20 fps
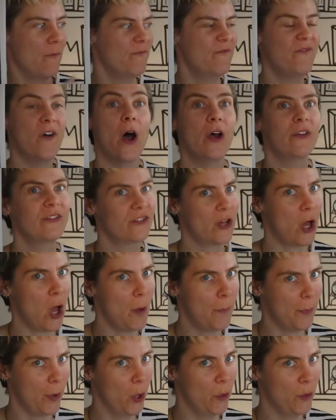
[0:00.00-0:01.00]
First
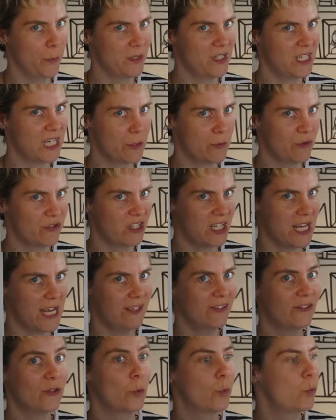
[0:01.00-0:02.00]
up on the materials
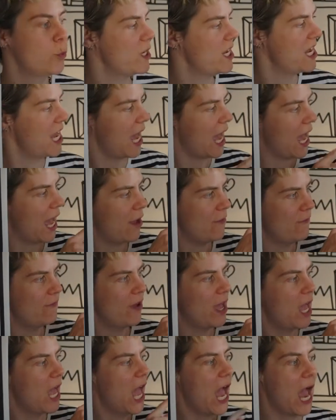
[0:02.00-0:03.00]
list, we have
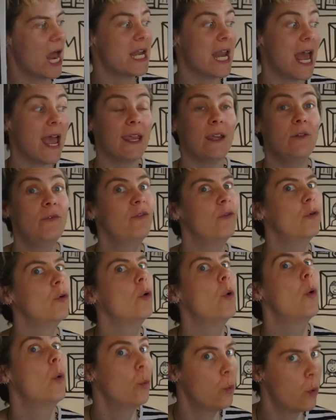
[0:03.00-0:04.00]
an A
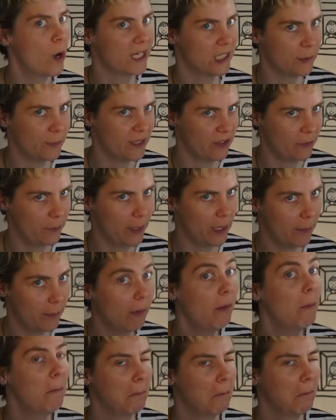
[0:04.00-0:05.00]
four white piece of
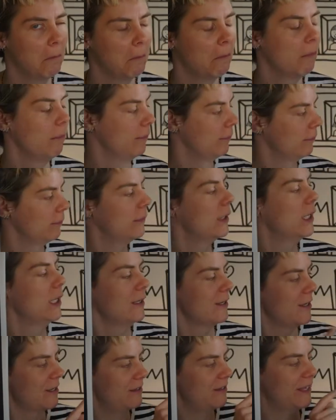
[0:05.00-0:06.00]
paper. Check.
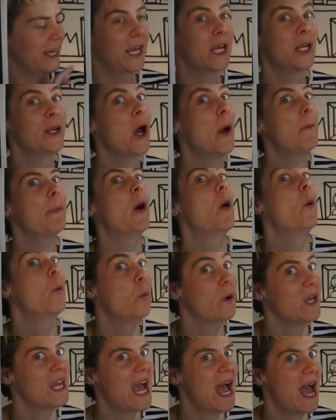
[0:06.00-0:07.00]
Second up,
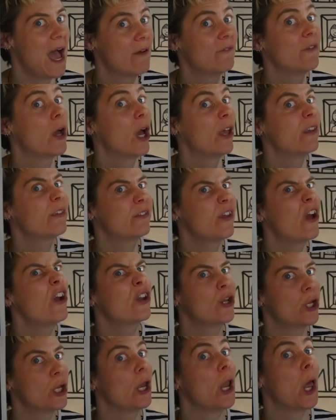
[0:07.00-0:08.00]
we have a
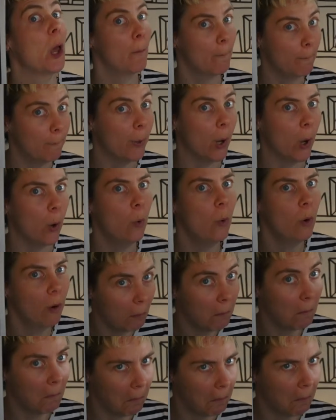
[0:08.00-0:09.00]
circular bowl.
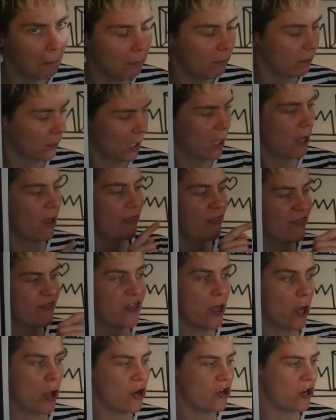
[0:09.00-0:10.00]
Check.
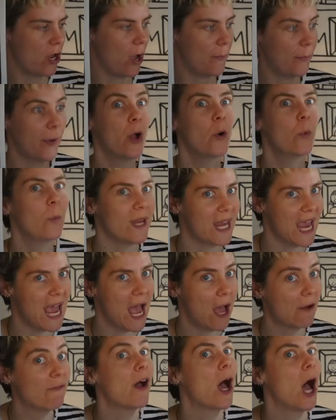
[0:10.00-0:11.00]
Third up, we
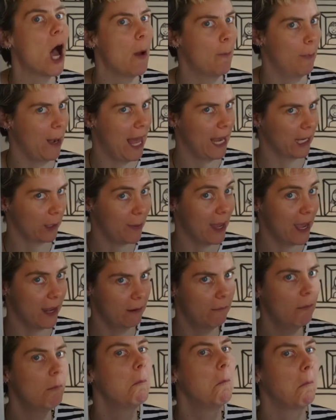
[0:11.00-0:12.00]
have a black
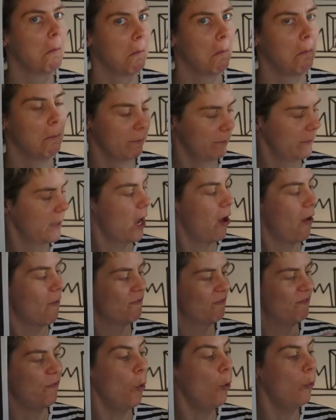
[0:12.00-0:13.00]
pen. Check.
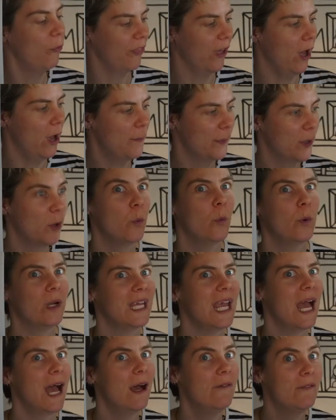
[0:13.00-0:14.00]
Fourth up, we
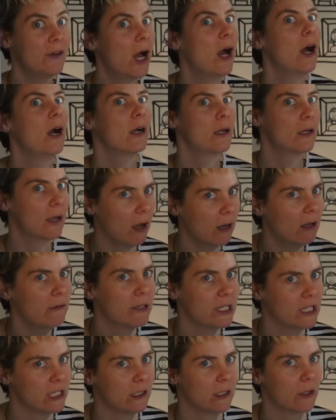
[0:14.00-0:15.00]
have
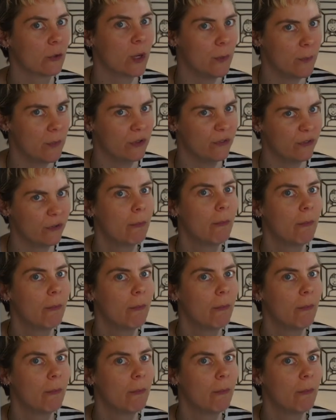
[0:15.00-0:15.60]
colouring equipment.